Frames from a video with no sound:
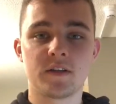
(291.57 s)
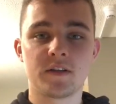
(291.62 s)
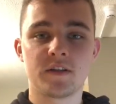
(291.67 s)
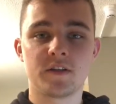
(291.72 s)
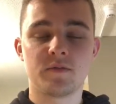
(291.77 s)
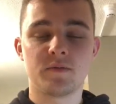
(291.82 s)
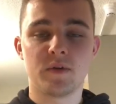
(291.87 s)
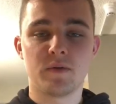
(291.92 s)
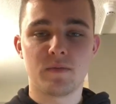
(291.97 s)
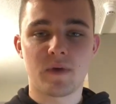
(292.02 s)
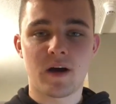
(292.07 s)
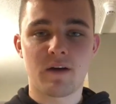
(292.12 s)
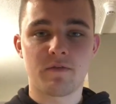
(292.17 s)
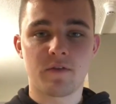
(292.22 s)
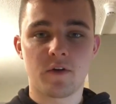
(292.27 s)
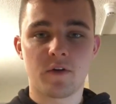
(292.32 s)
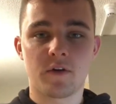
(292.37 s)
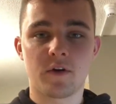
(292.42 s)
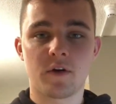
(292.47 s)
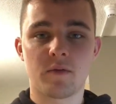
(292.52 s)
This has been my
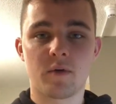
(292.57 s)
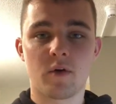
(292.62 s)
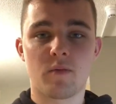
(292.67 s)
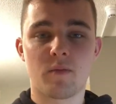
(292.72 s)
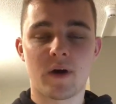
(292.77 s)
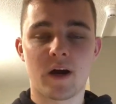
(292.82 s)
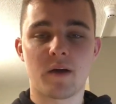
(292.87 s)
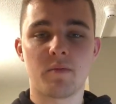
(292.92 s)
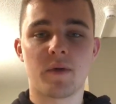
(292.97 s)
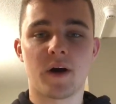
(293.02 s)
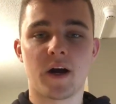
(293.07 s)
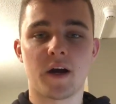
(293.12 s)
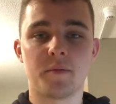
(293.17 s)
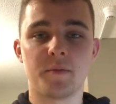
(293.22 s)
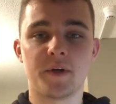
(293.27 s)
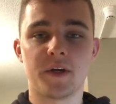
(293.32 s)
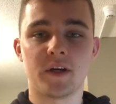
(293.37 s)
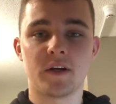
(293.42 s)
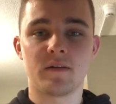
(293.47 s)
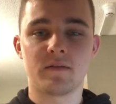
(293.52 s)
vlog about my buyer
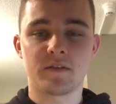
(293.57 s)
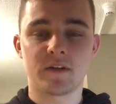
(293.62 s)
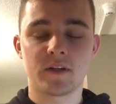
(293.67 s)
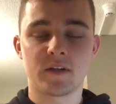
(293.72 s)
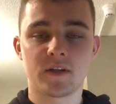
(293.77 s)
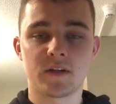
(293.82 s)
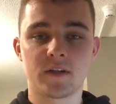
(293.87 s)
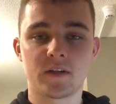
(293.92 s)
behavior.